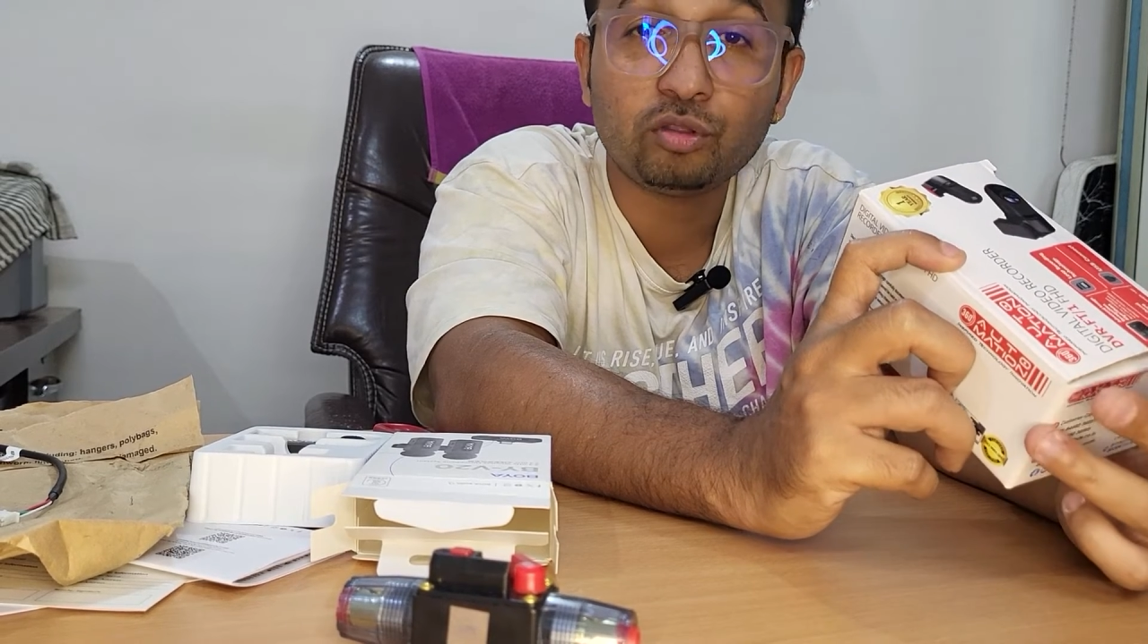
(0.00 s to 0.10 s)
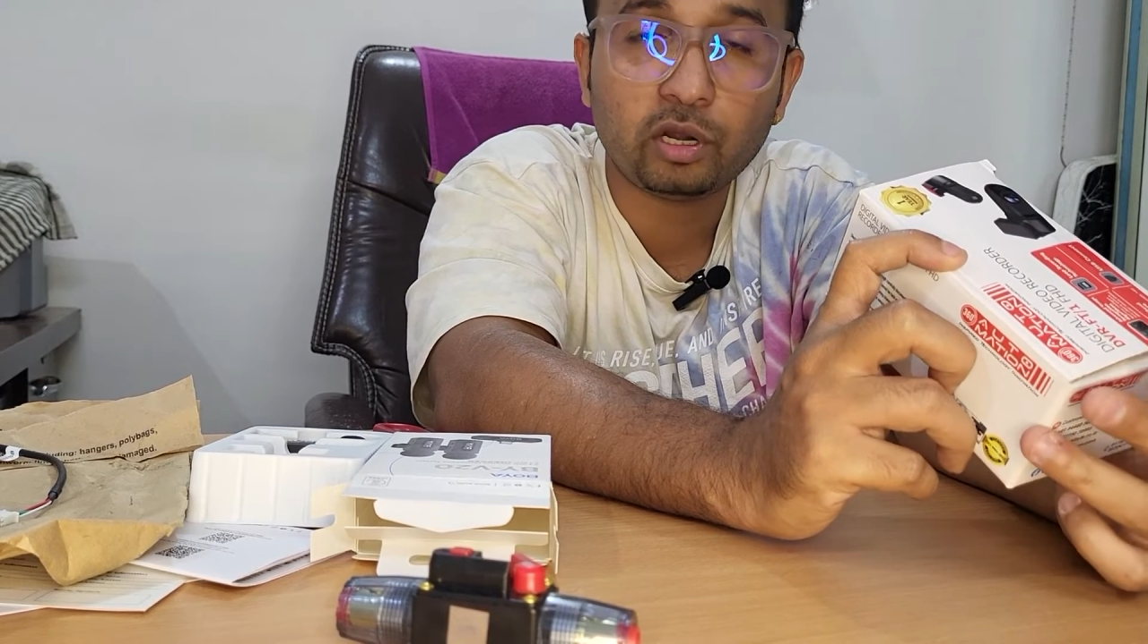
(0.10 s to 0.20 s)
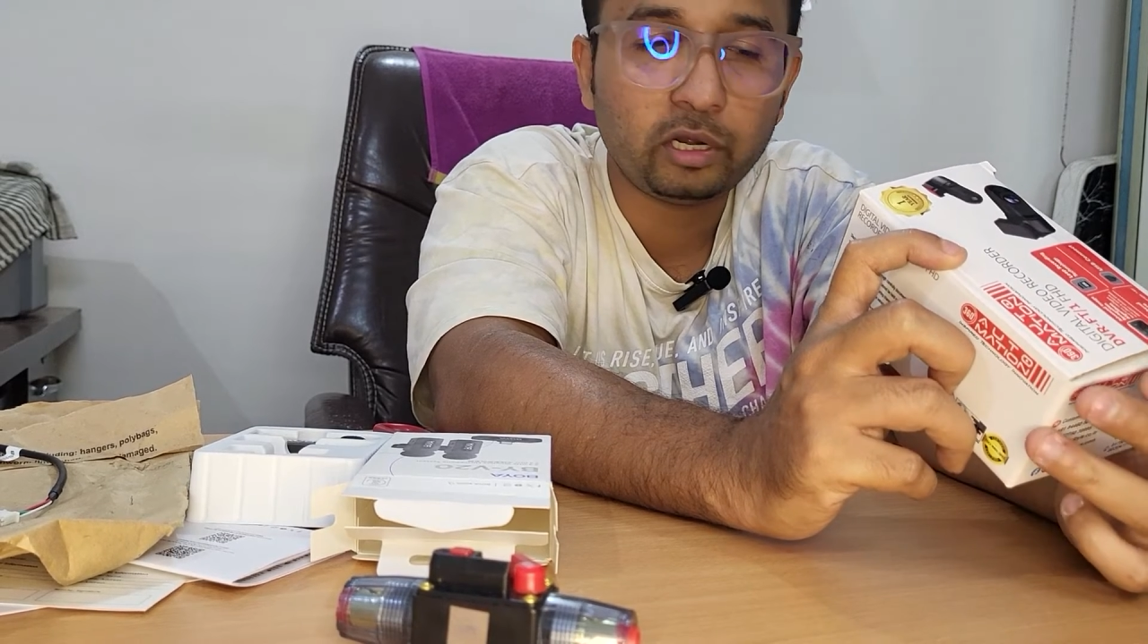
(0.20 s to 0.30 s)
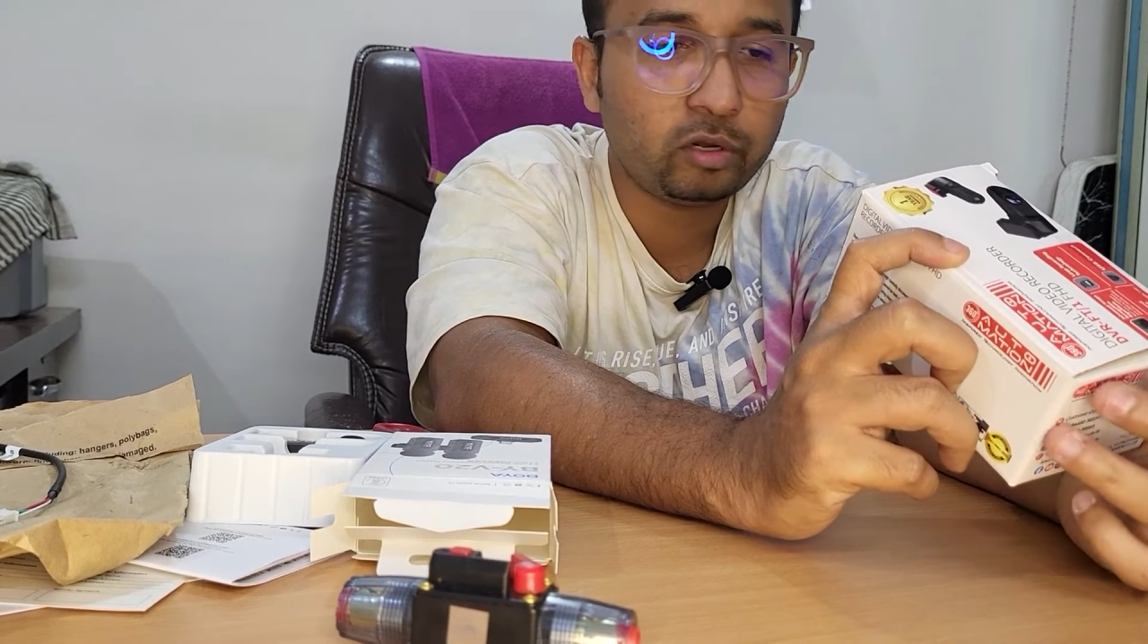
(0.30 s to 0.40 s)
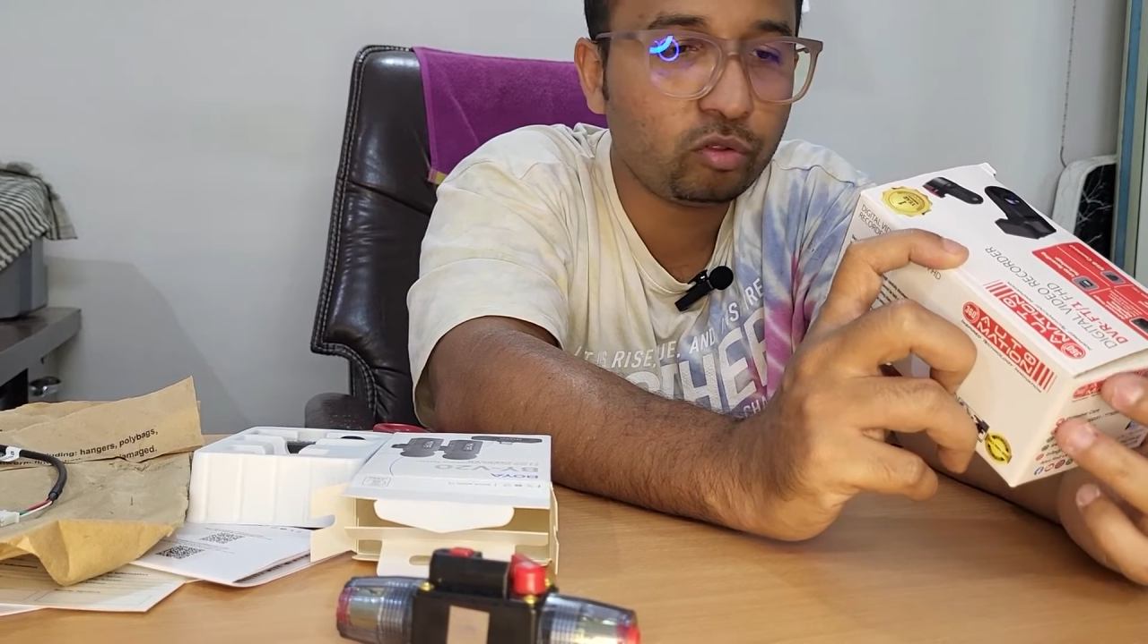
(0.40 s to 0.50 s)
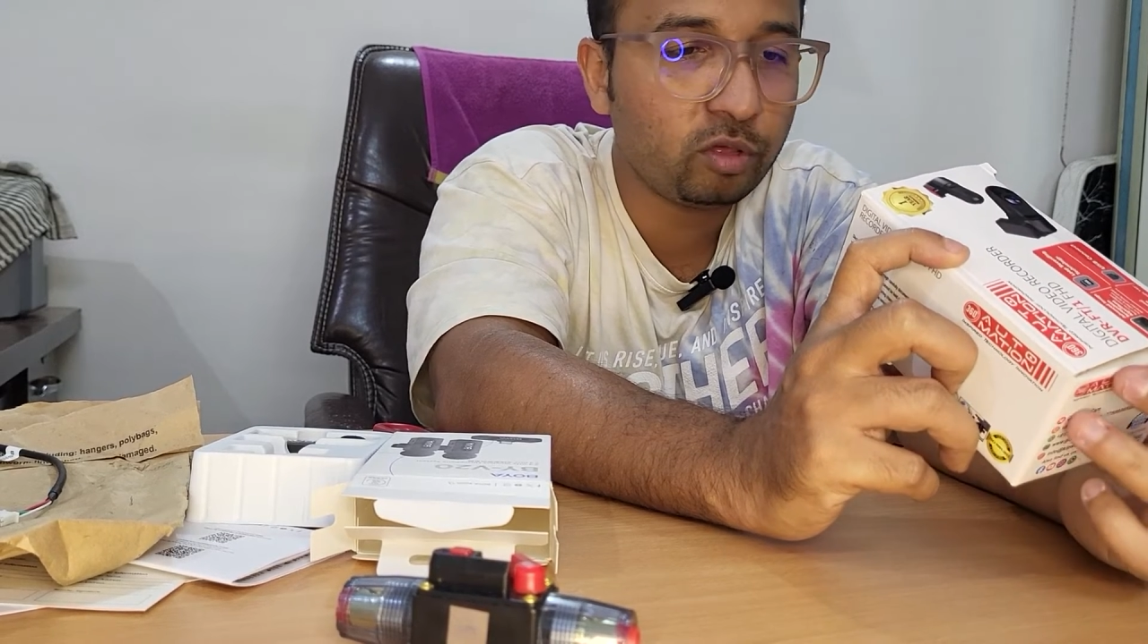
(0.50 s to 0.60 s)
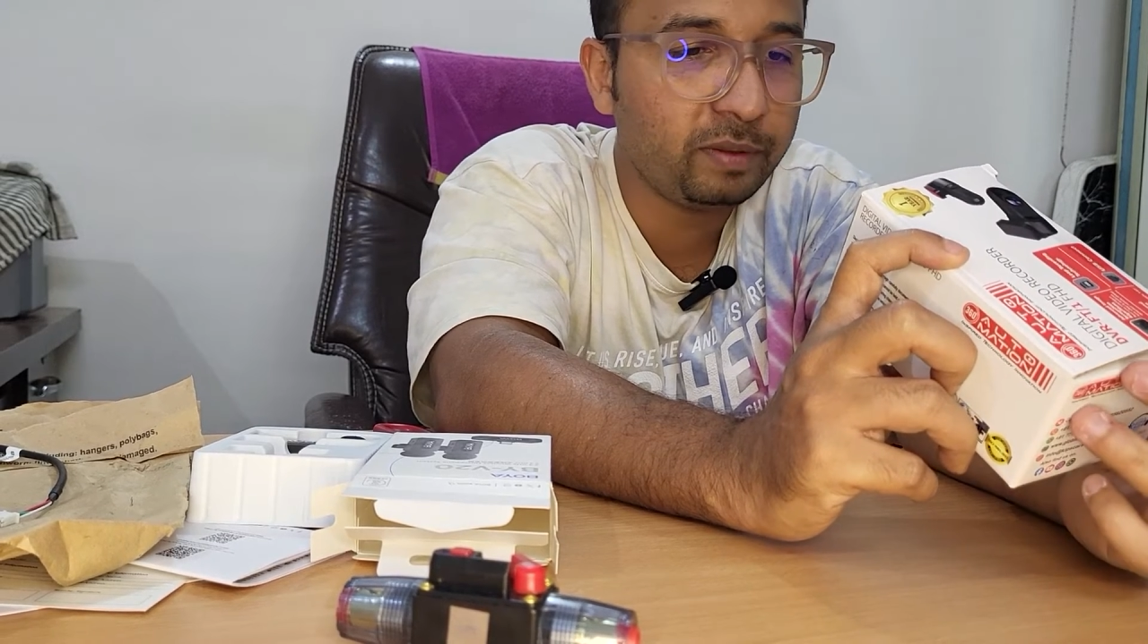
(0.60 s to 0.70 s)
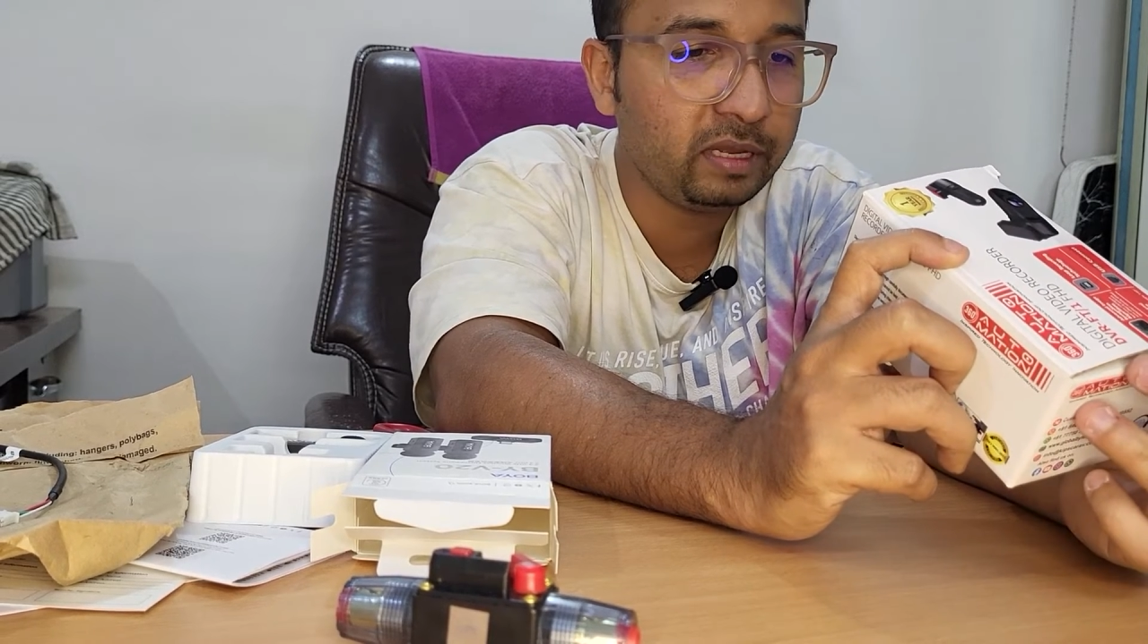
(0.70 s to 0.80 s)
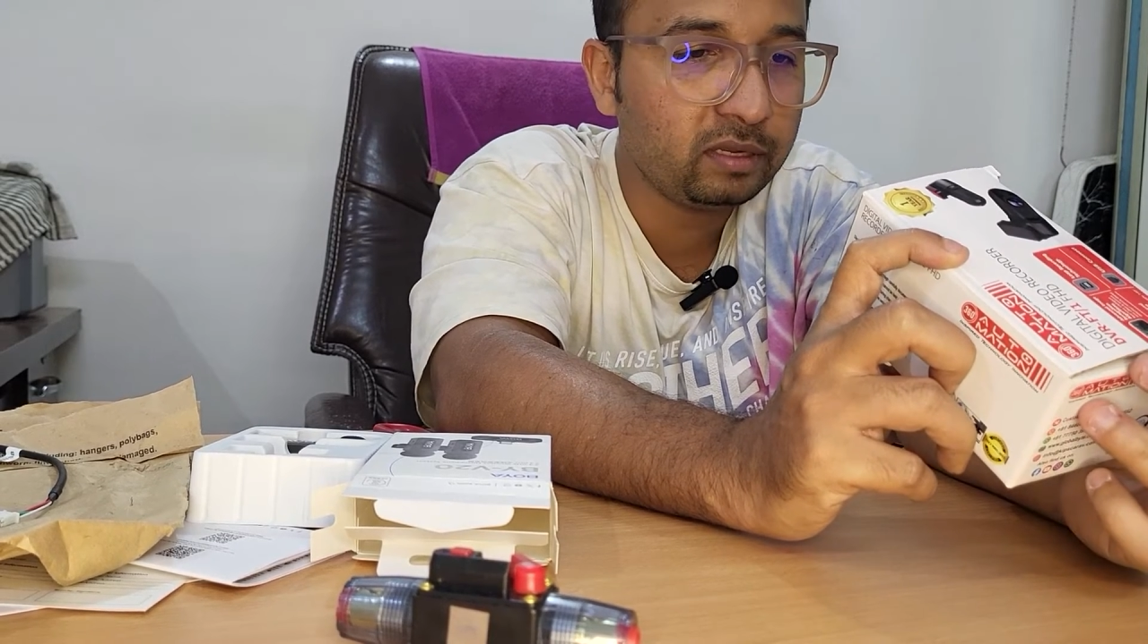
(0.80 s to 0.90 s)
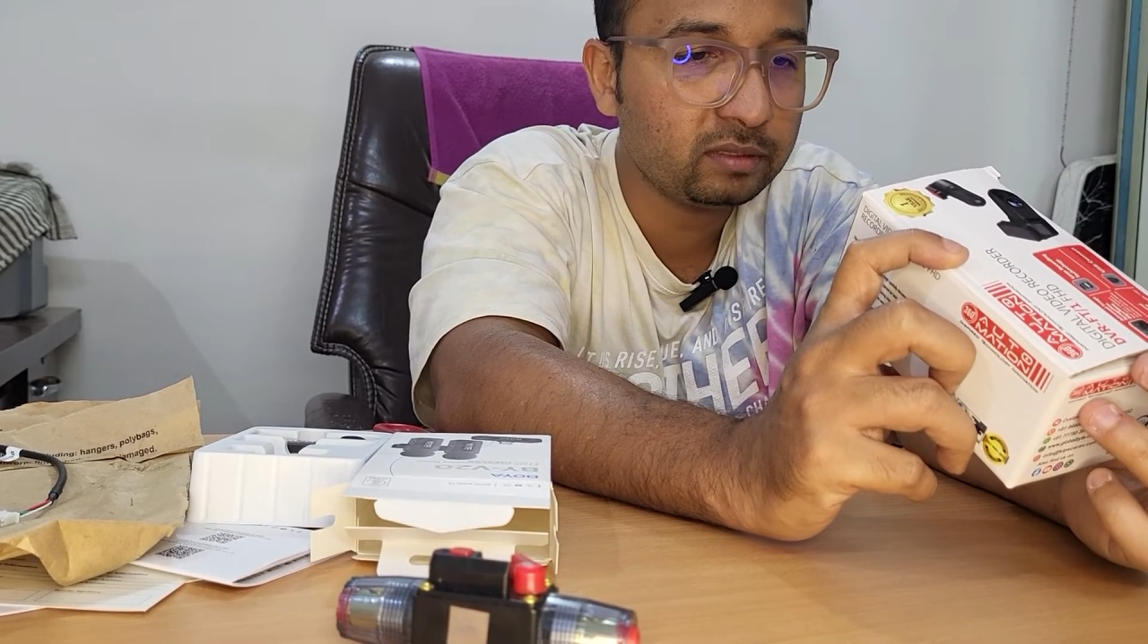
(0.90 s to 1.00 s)
32
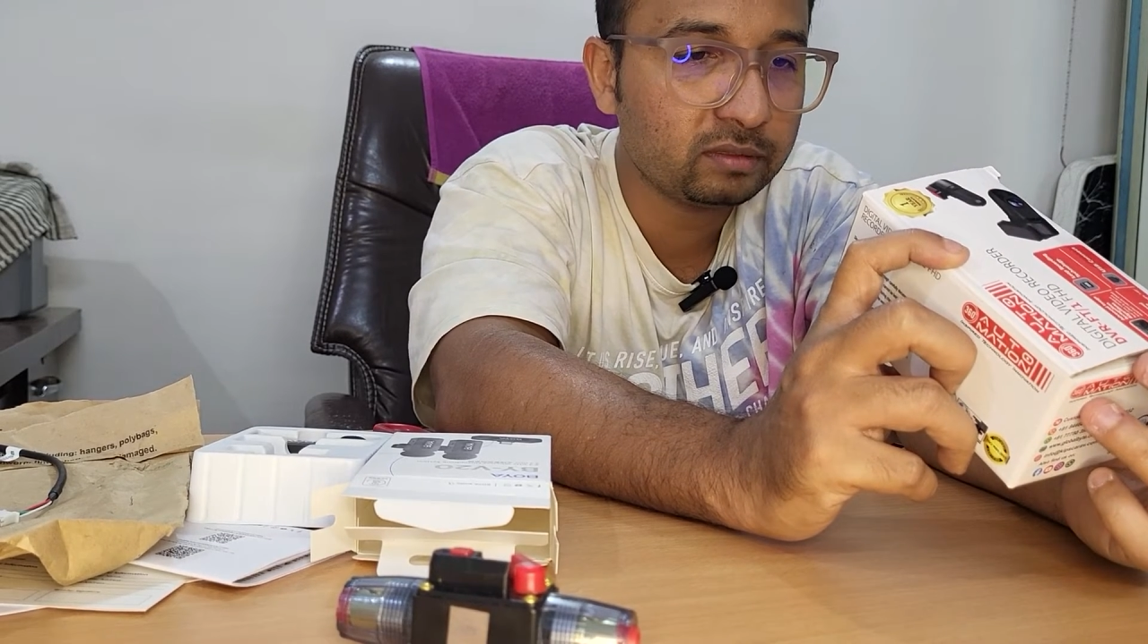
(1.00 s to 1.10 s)
GB